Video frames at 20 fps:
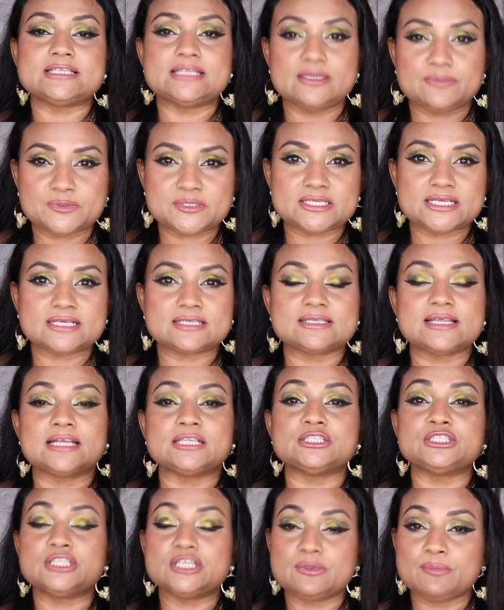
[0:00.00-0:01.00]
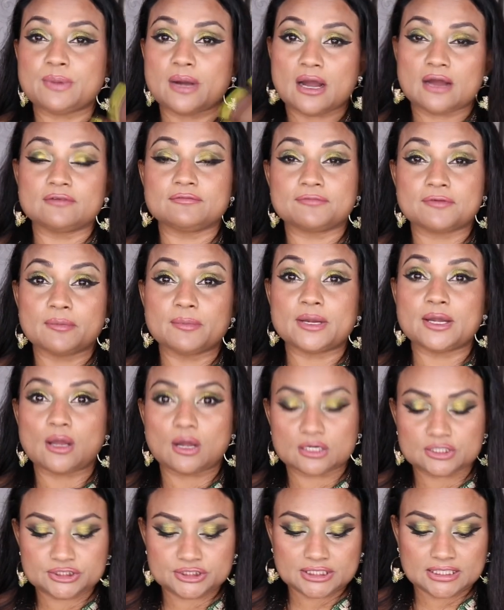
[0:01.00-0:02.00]
lipsticks that she bought from an
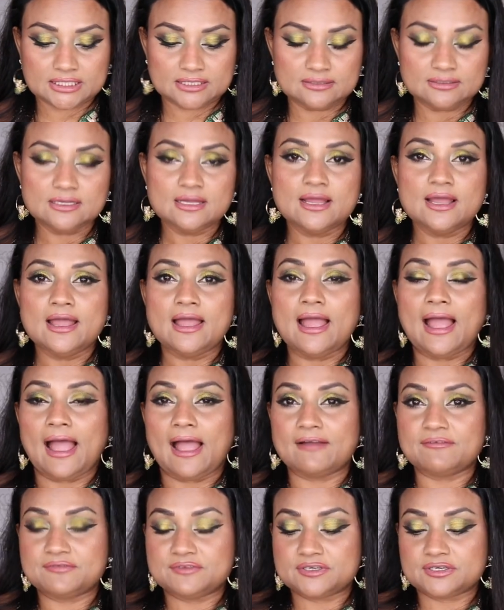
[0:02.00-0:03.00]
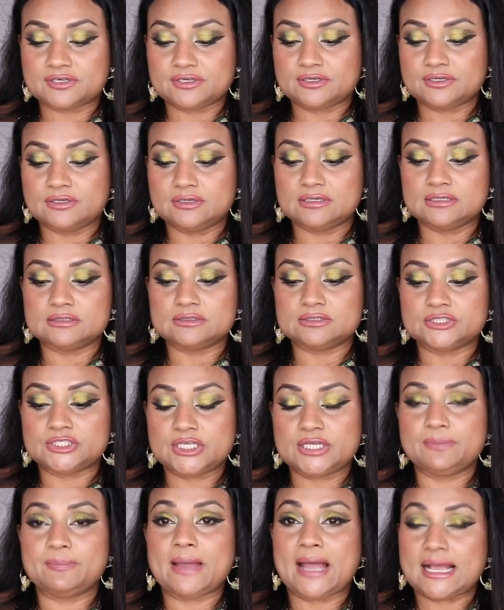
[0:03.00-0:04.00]
auction after
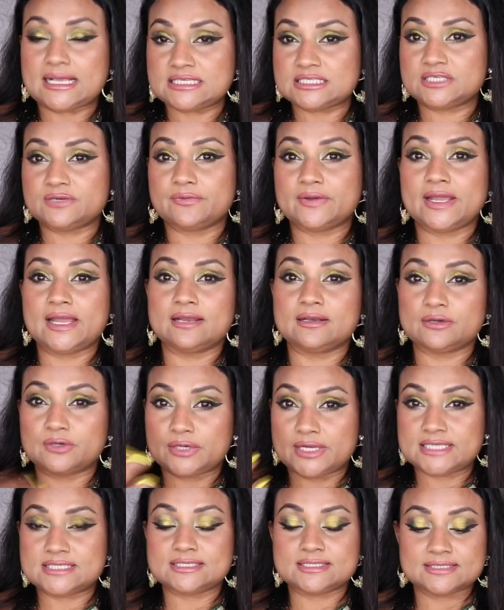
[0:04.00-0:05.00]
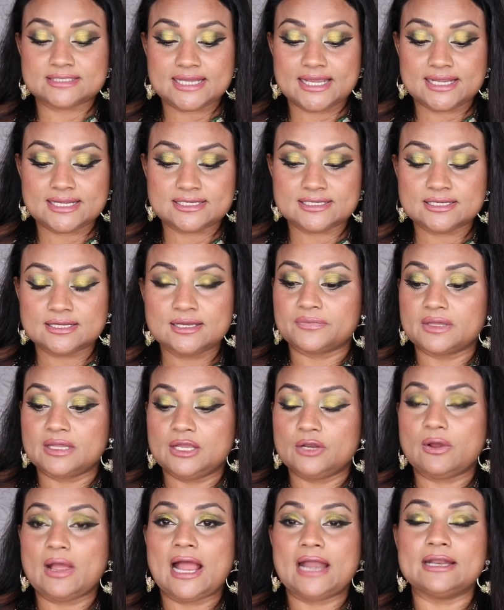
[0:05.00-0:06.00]
she passed away and her estate,
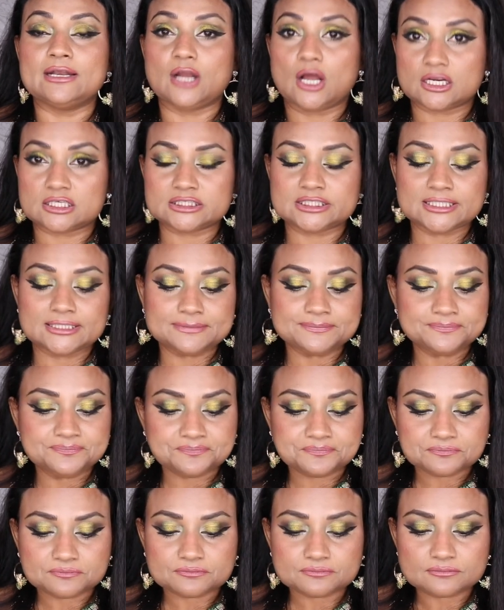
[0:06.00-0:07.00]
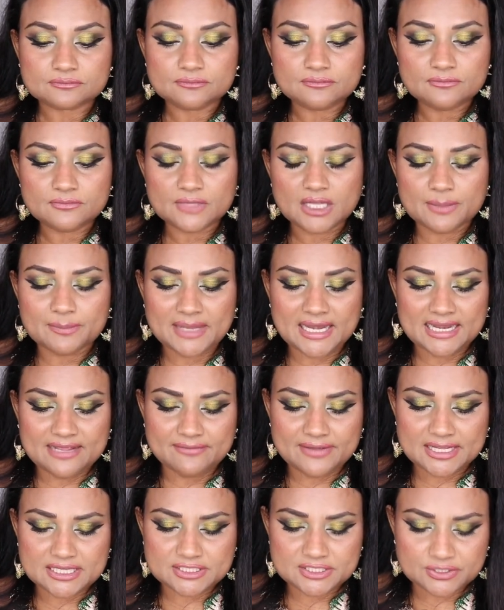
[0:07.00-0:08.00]
you know, had an auction. But
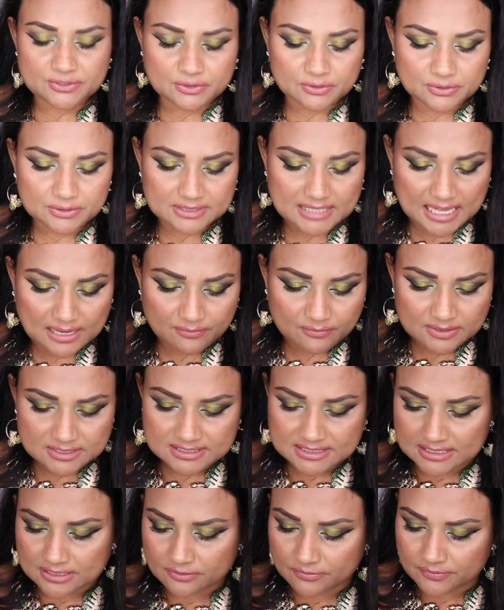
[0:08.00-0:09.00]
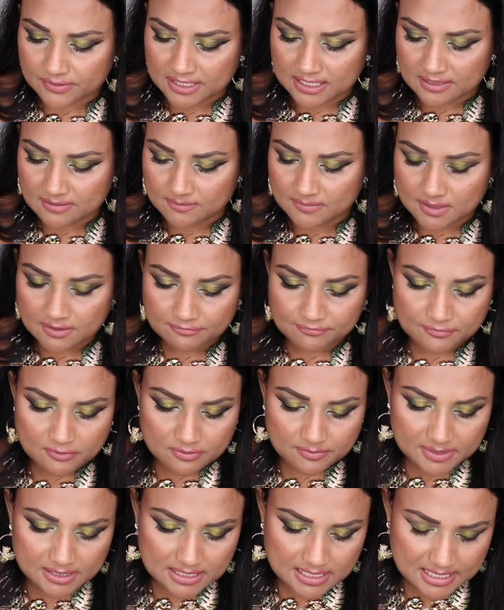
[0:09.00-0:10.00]
anyway, so that was the cream
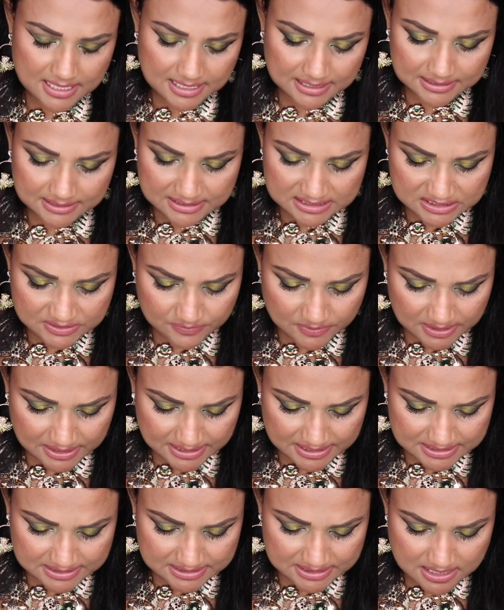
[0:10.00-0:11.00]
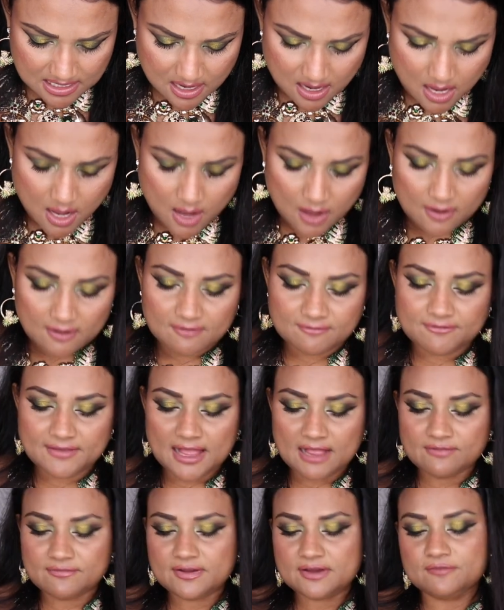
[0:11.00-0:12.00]
formula. And this one is
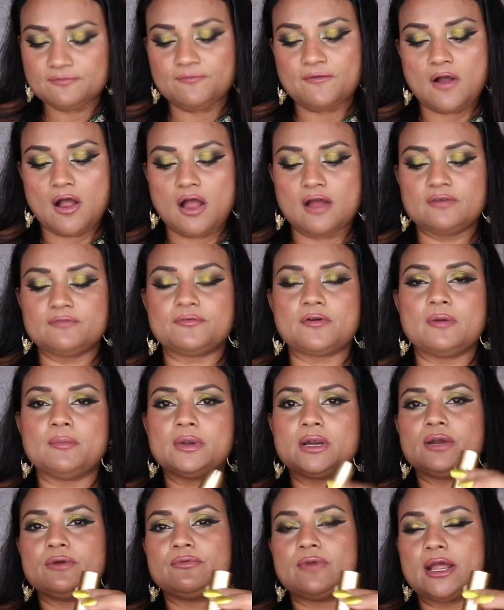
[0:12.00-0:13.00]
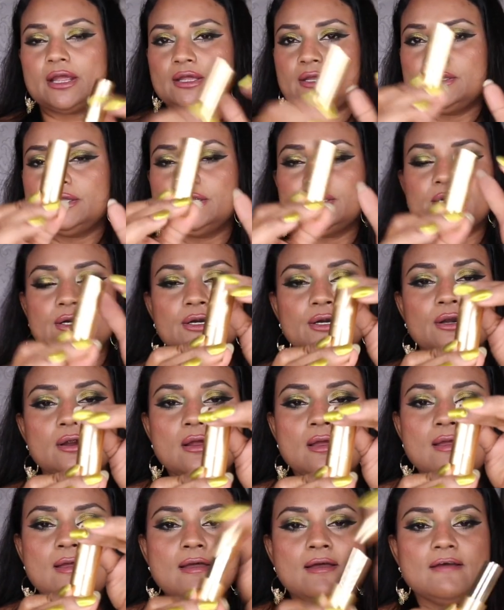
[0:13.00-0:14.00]
Velvet Fawn from her regular
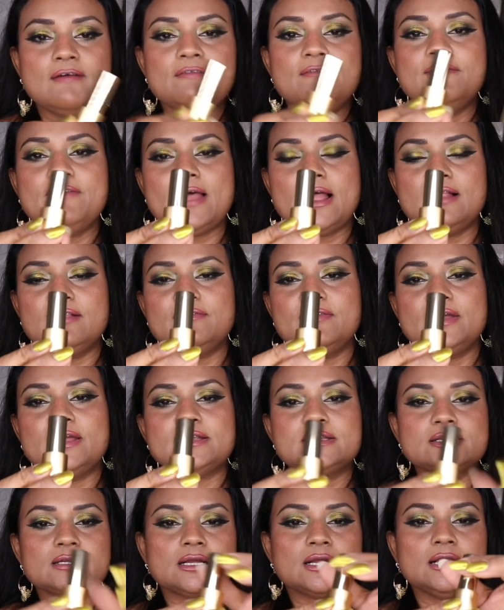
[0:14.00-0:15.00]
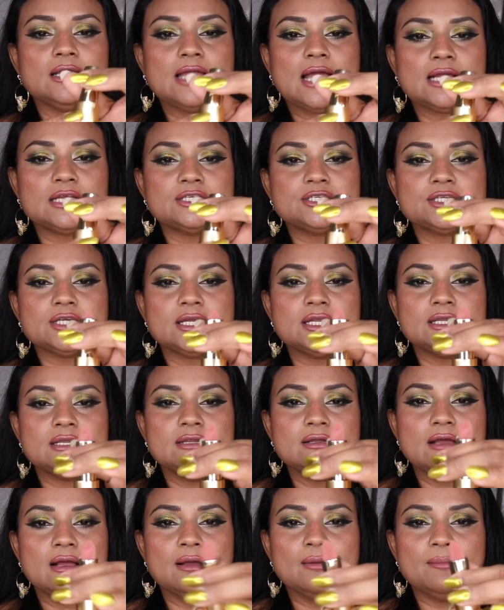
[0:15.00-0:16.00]
Velvet
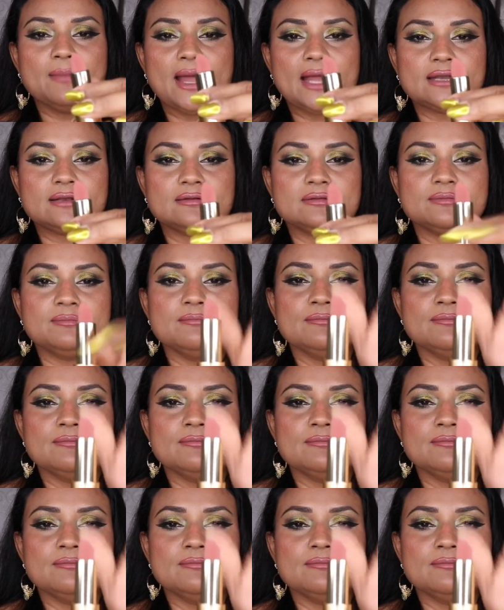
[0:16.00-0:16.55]
collection, uh, matte,